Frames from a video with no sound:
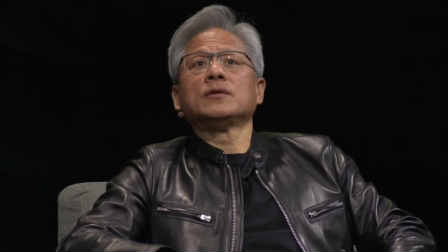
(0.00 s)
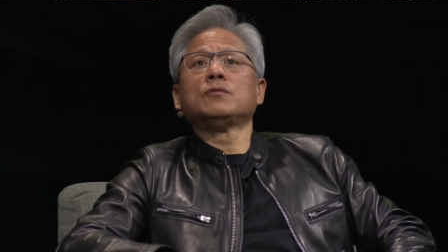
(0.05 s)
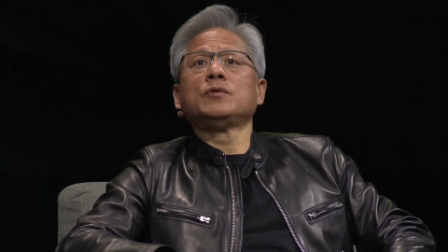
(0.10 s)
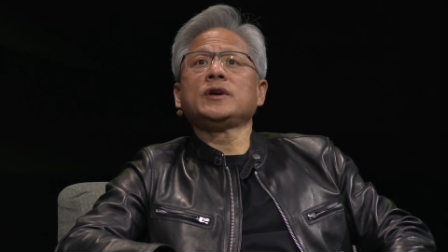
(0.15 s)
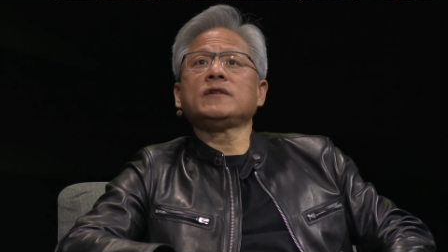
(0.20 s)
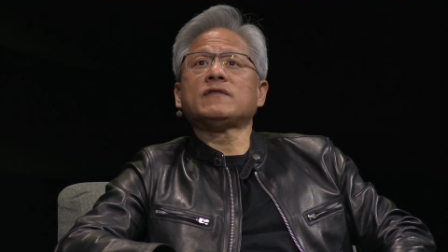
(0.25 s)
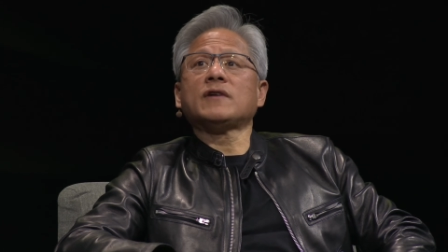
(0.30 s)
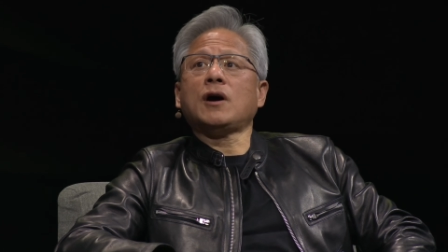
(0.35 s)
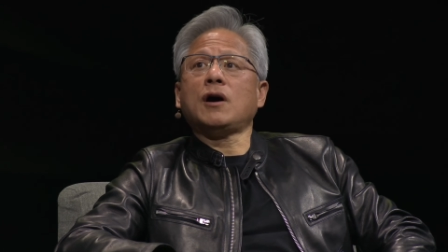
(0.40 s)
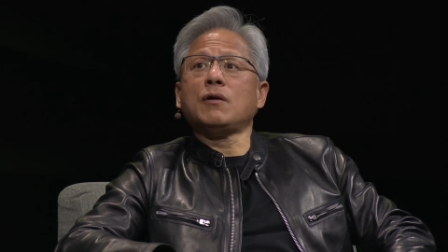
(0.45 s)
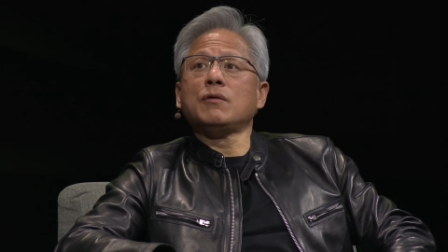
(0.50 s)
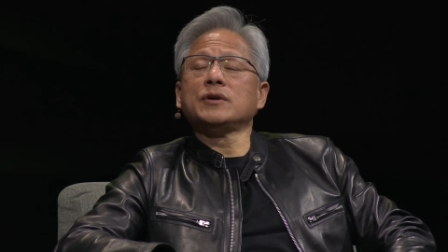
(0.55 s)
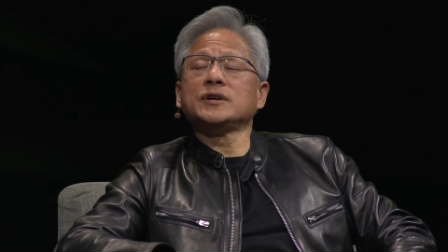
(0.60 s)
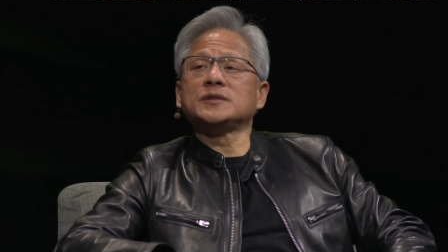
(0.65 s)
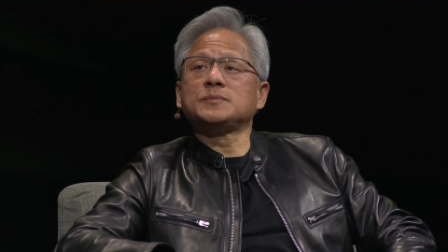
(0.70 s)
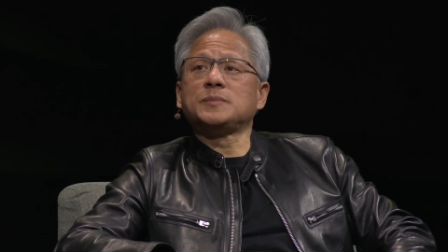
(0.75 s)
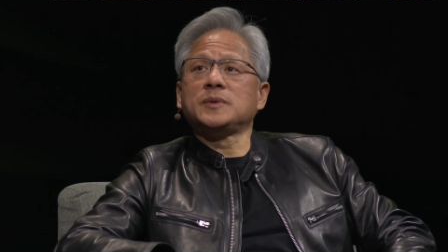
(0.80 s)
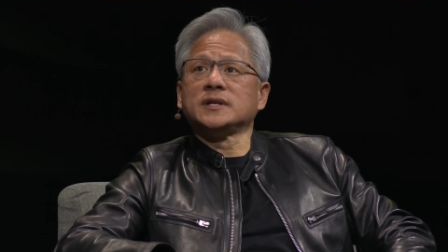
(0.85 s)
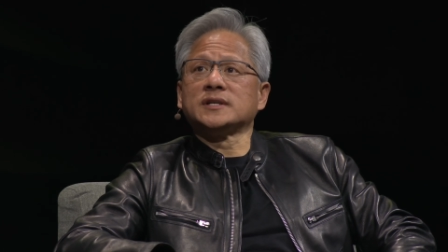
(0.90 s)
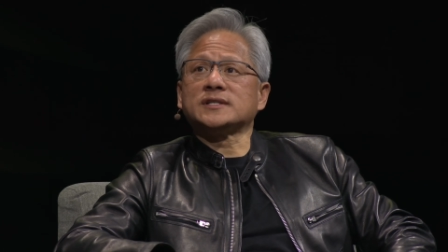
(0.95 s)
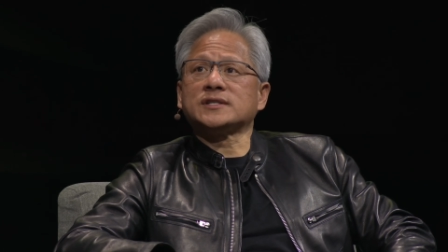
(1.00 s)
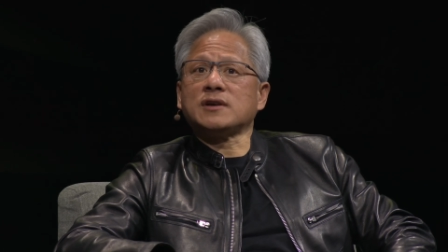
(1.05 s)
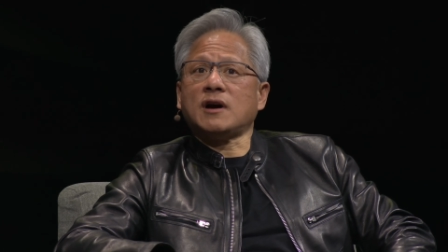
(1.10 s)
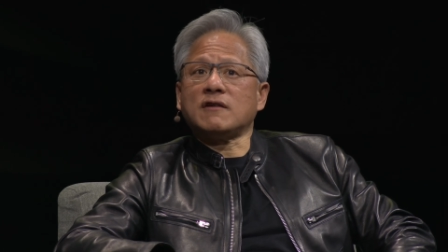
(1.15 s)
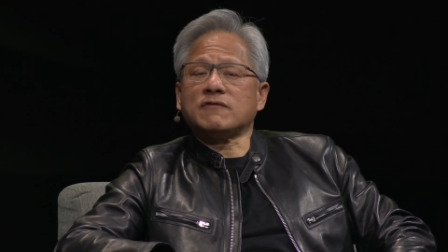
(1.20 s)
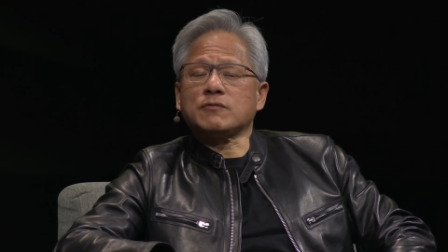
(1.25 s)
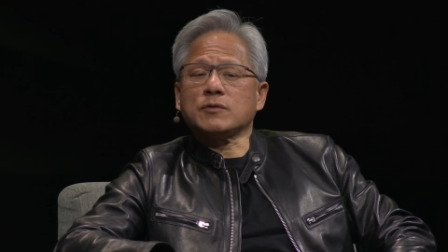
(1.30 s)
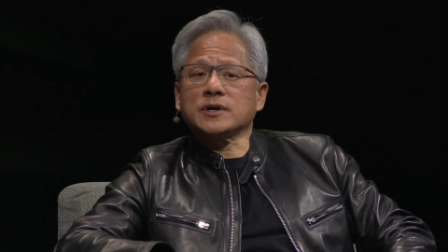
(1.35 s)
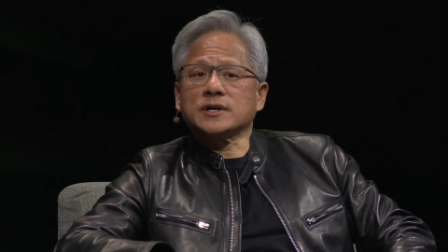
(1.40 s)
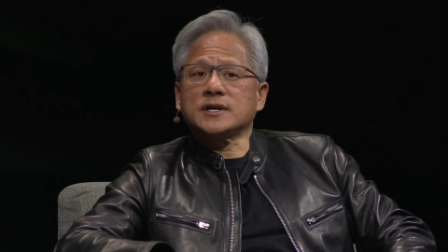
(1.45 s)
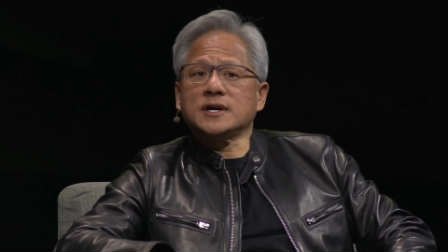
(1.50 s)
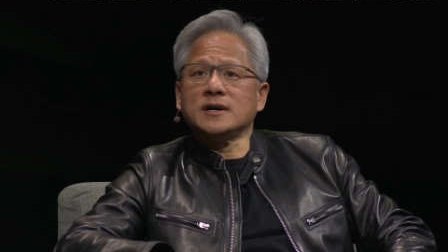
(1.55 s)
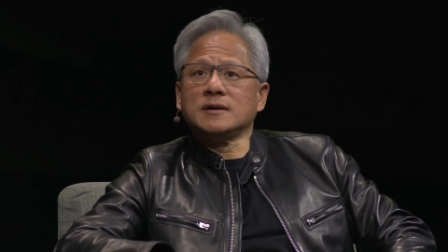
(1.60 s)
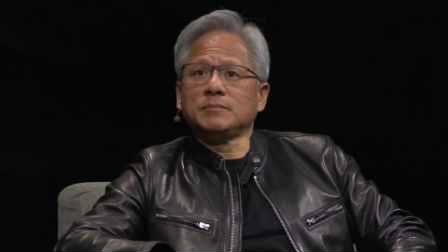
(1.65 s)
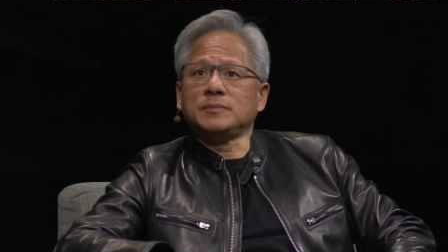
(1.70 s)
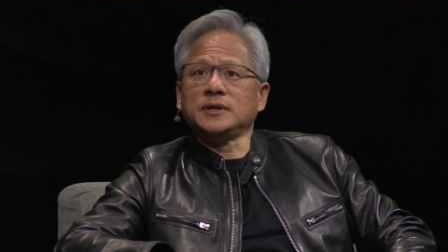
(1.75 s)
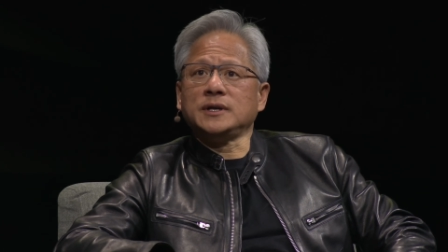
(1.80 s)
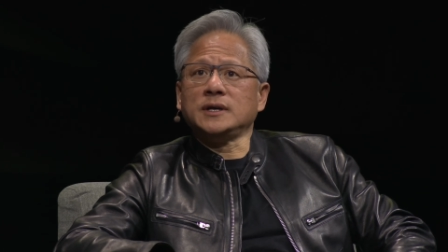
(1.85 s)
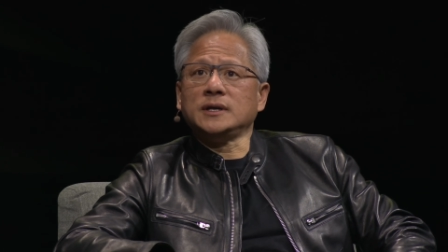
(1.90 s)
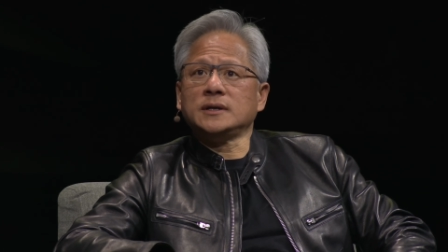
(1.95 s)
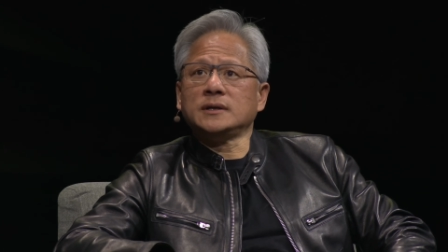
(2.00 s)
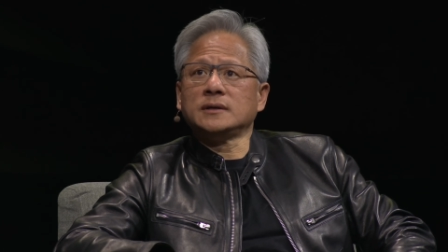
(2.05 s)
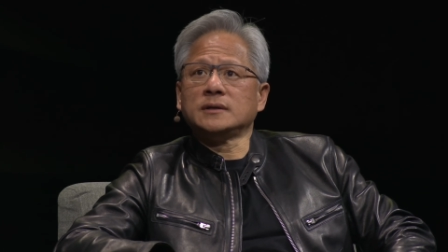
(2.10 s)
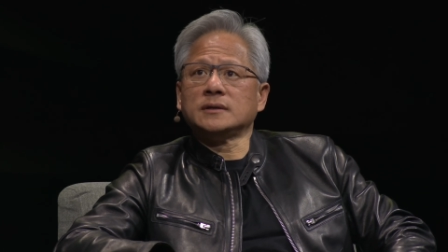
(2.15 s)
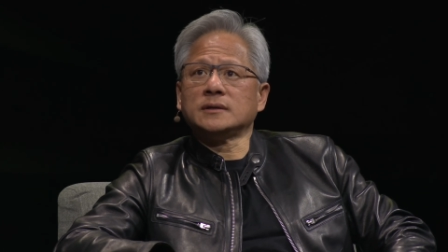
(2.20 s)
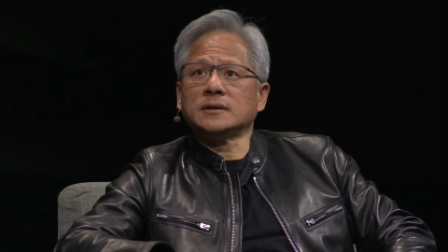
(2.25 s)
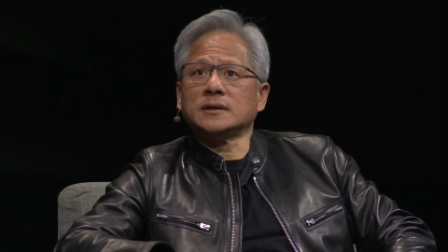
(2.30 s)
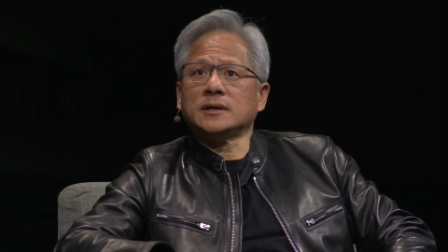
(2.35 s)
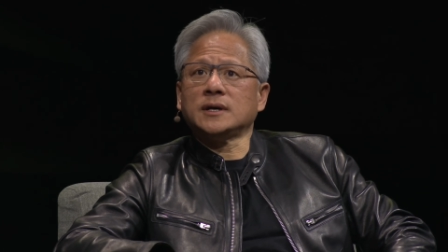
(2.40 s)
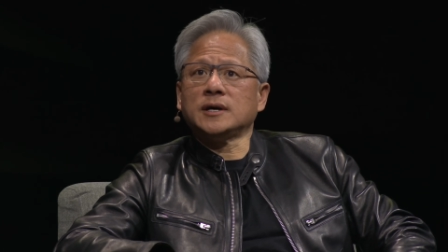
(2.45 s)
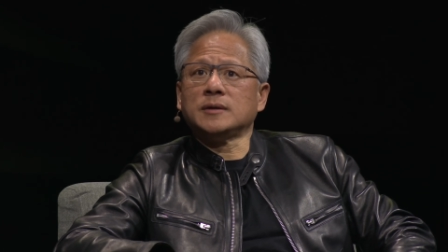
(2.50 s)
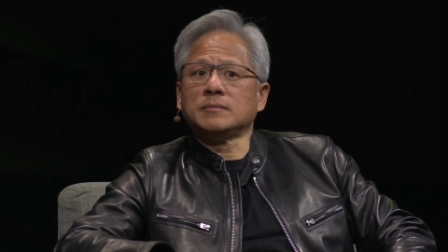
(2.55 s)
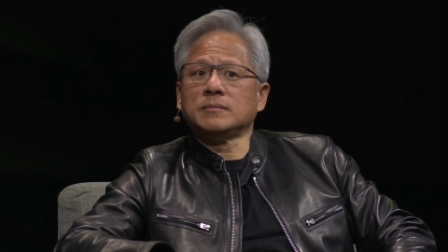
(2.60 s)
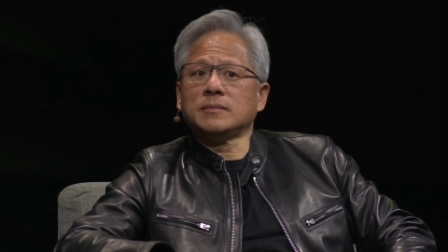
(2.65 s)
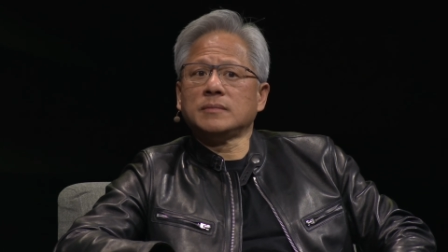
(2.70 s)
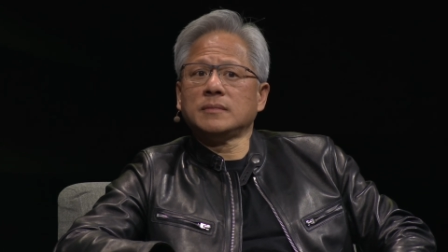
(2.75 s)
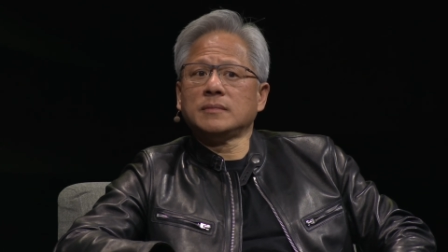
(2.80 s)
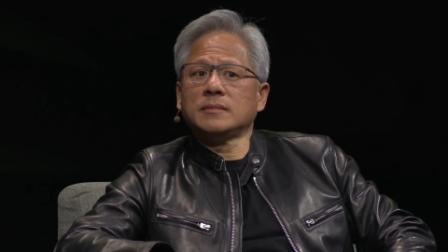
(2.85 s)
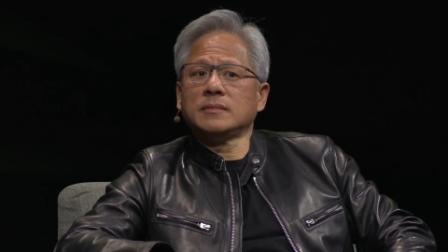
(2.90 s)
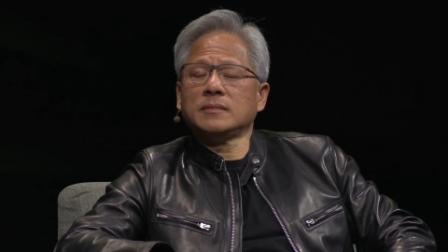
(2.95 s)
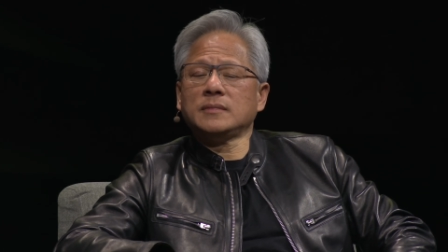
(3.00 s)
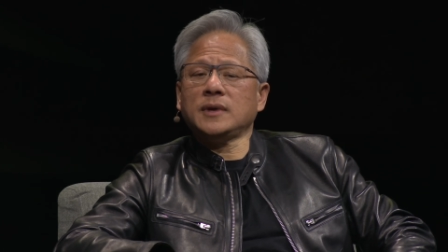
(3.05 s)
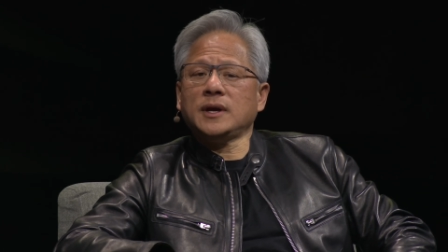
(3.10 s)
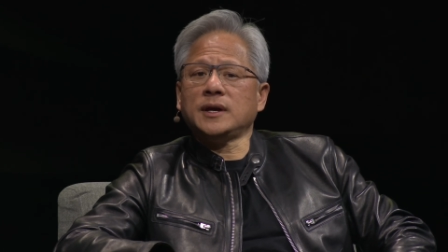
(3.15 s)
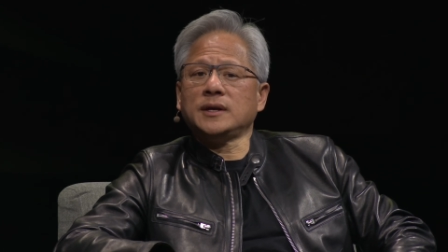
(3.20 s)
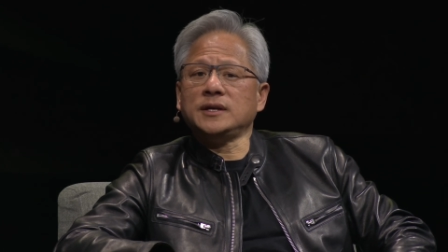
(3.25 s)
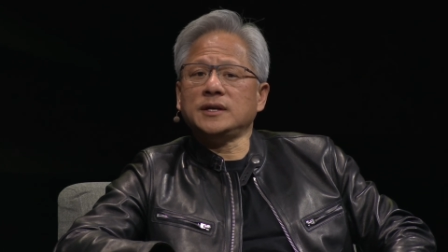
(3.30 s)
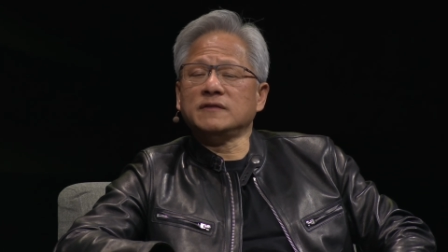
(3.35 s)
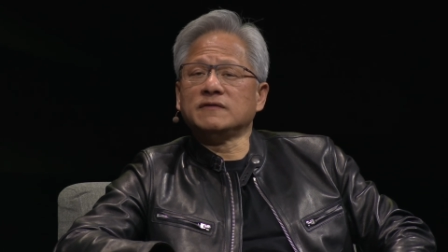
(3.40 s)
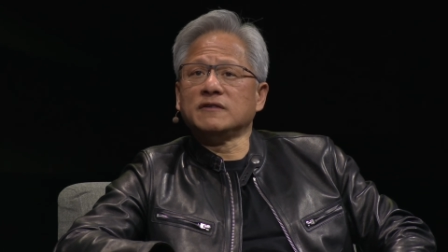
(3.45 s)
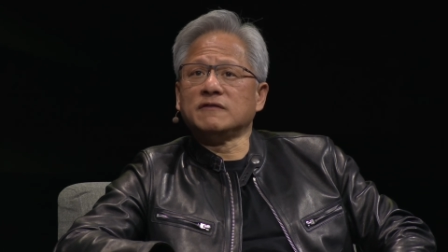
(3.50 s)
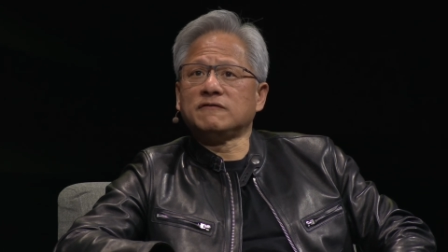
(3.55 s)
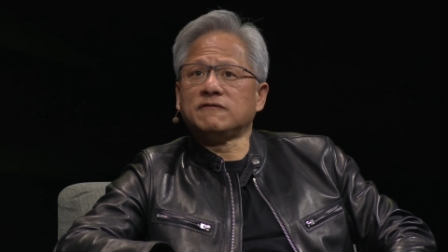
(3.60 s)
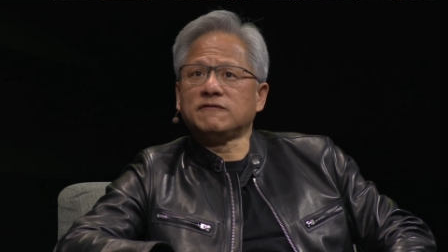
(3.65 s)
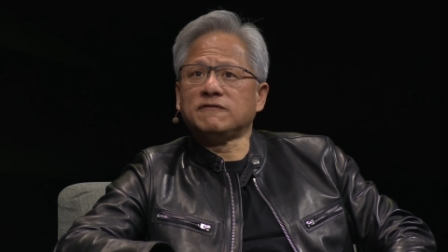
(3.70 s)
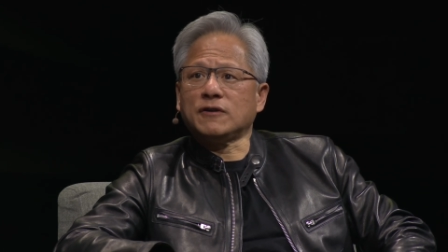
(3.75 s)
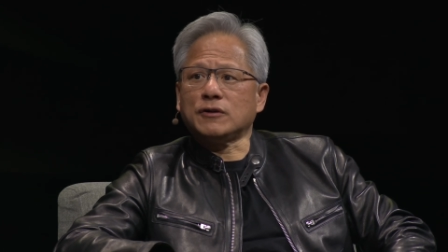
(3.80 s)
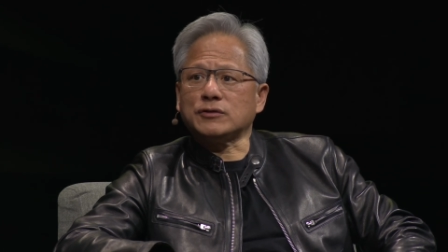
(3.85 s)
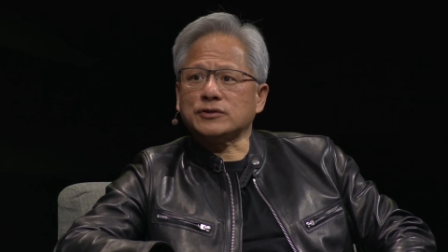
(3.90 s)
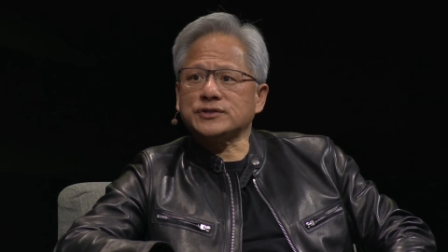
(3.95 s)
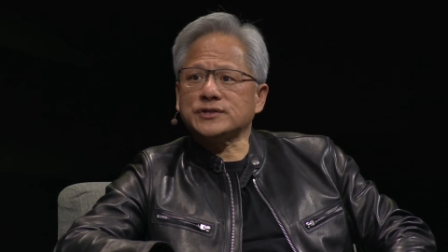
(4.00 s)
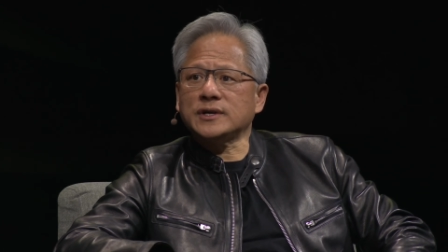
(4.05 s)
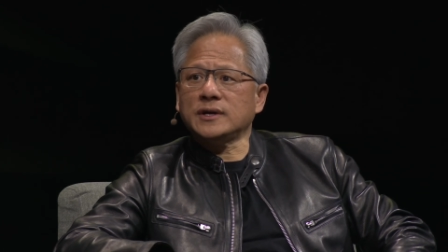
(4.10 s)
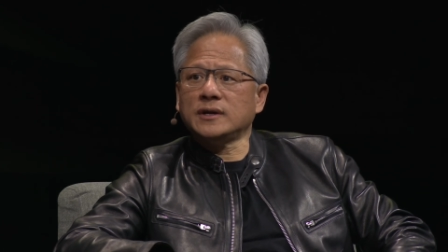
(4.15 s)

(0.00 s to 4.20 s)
We've always been a software company um, and even first.